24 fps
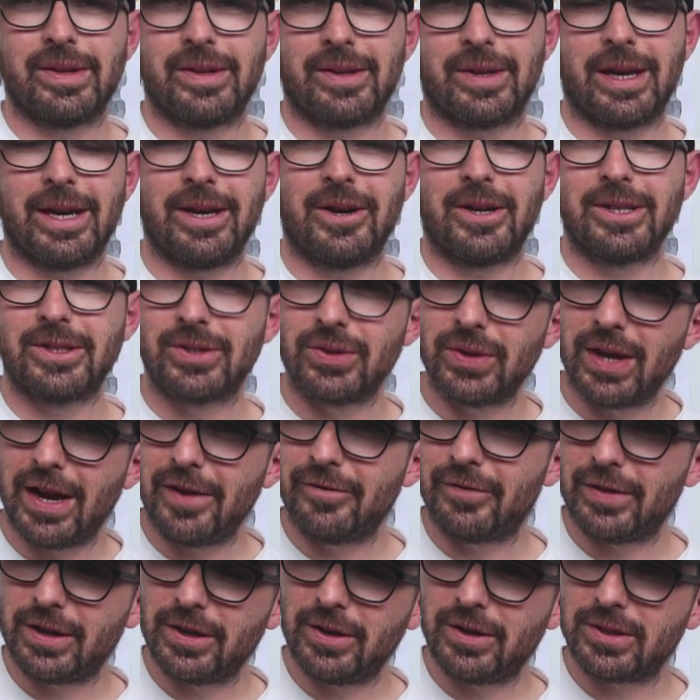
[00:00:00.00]
Okay, I do
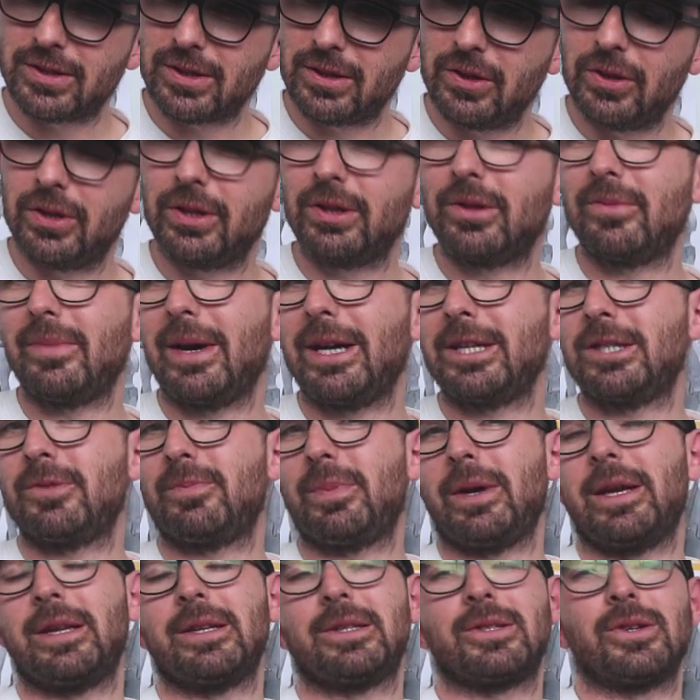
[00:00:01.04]
have videos on learning the major
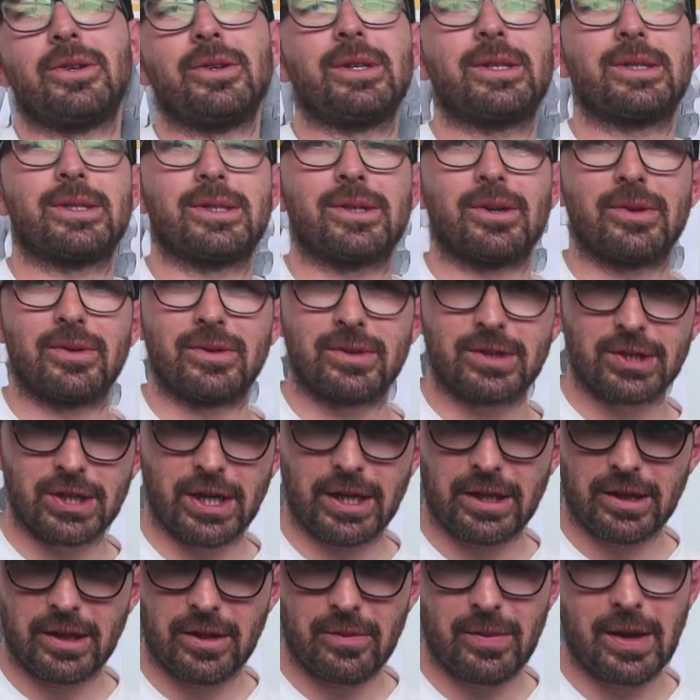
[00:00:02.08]
pentatonics, so
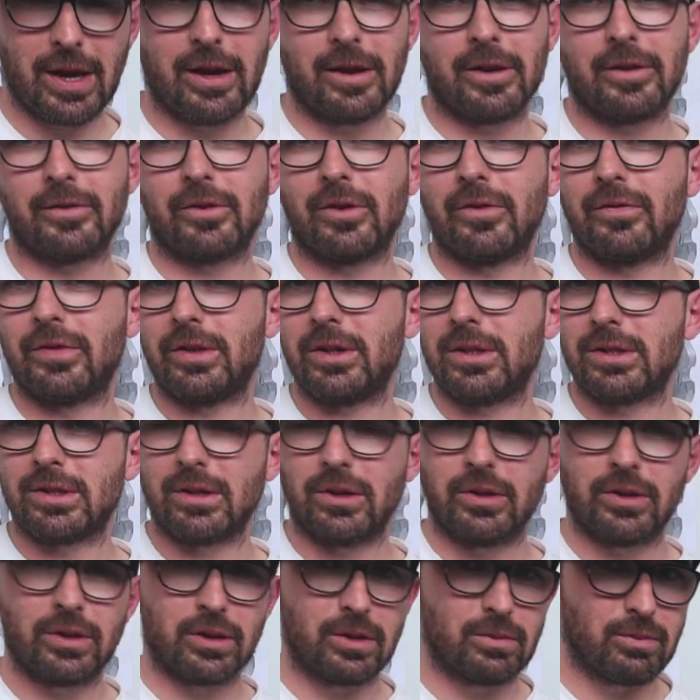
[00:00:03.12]
check them out. I've got videos
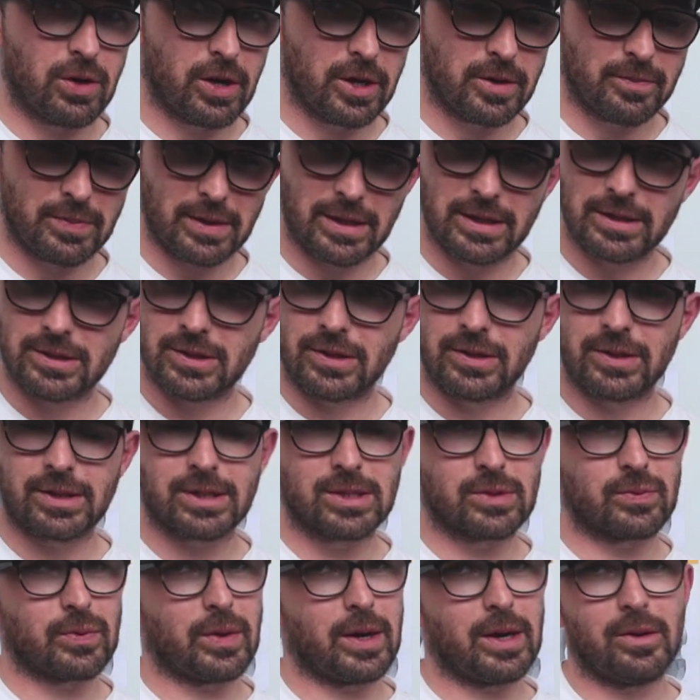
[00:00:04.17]
on learning the minor pentatonics
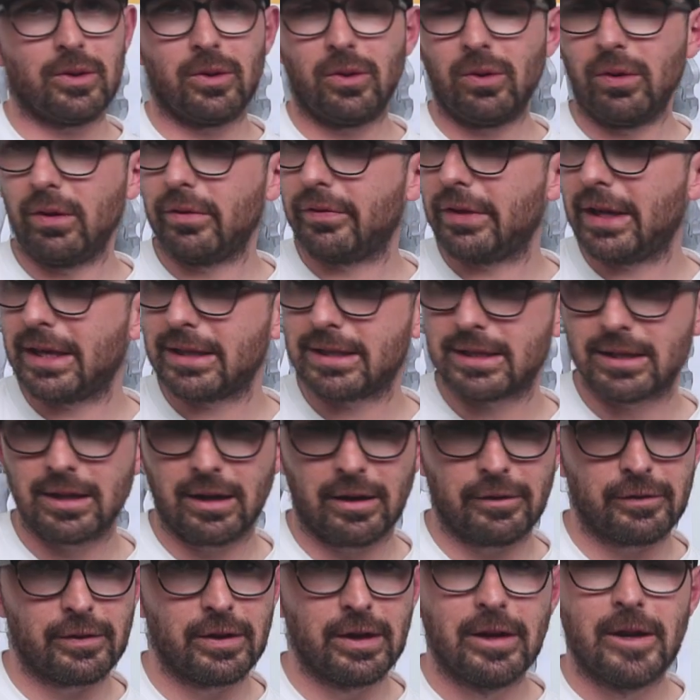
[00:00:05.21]
as well, all of that
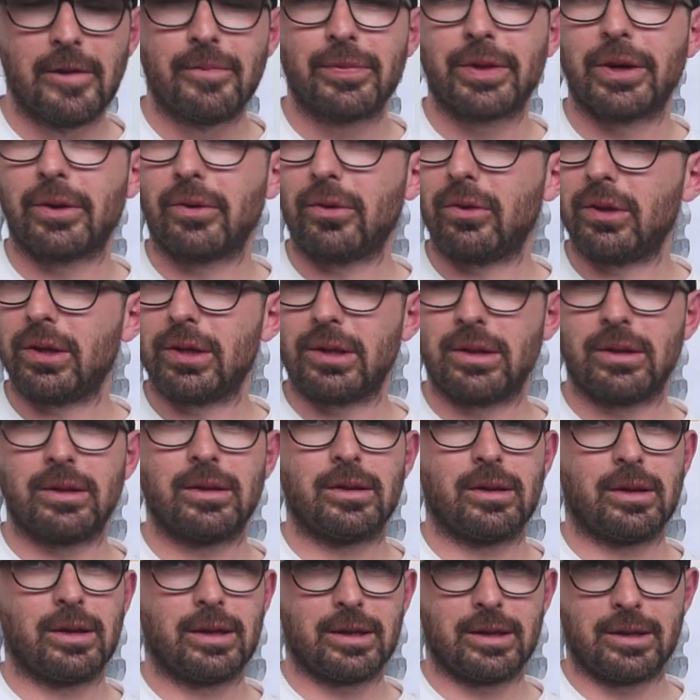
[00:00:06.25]
stuff. They're all
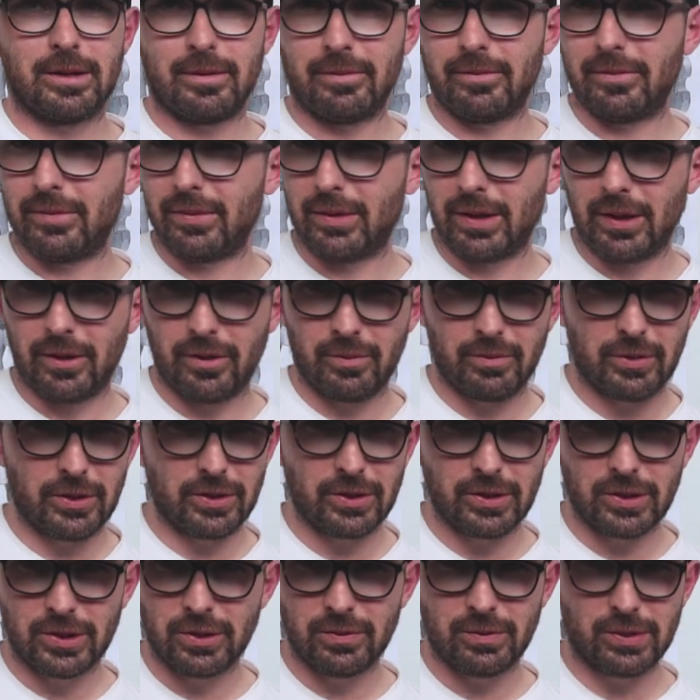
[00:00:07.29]
in on my
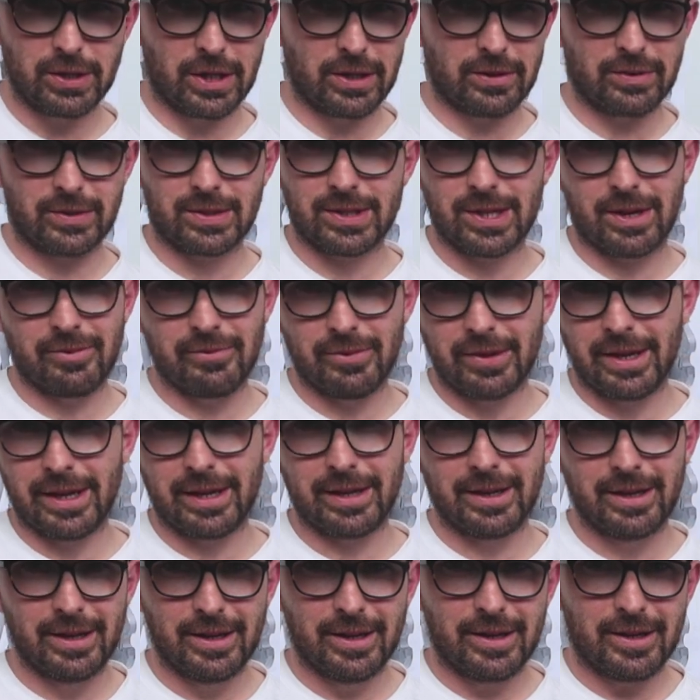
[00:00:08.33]
YouTube channel
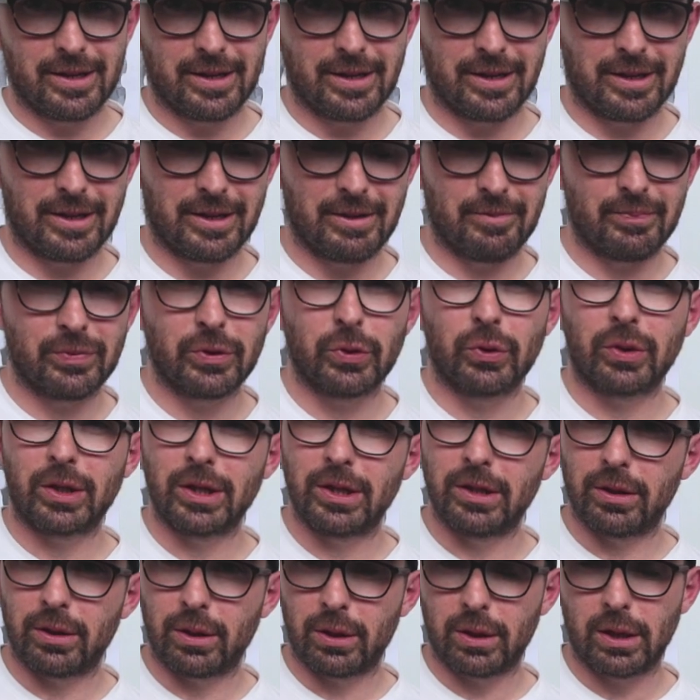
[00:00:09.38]
somewhere. Look
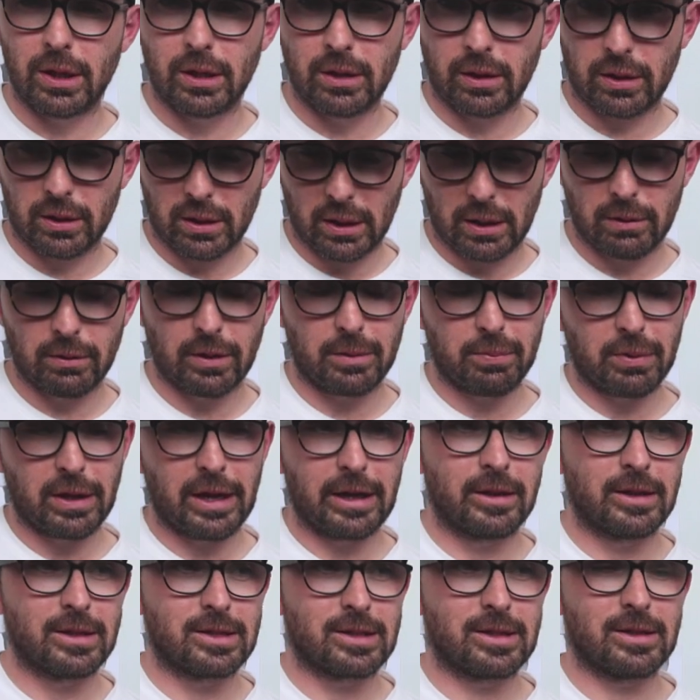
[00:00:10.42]
in the theory
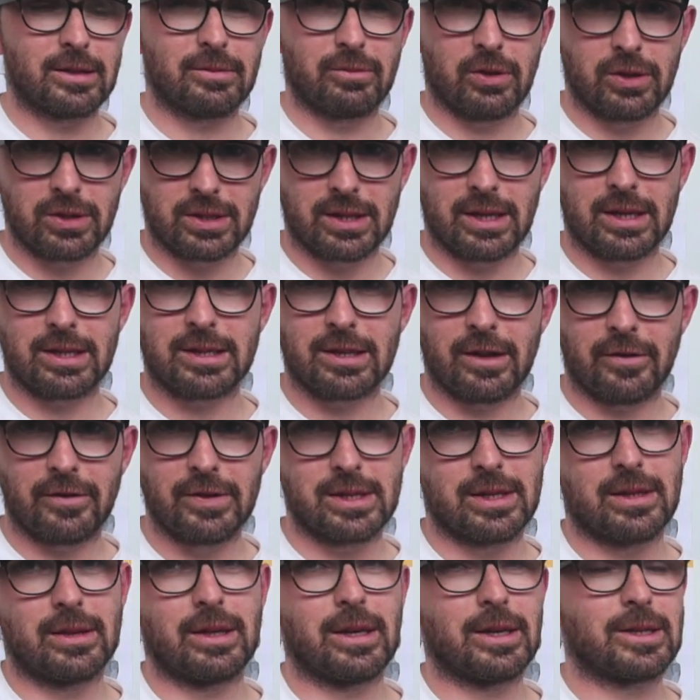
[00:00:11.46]
playlist, most of that stuff
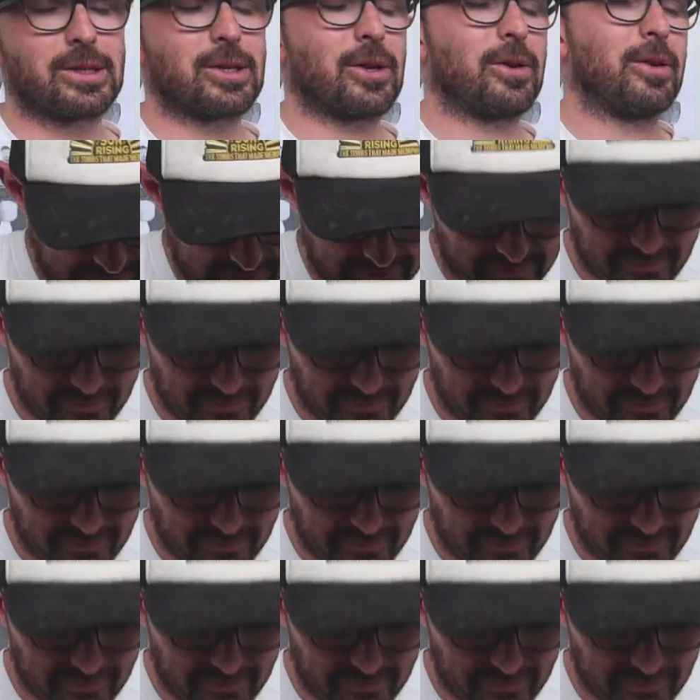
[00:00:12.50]
is in there. So,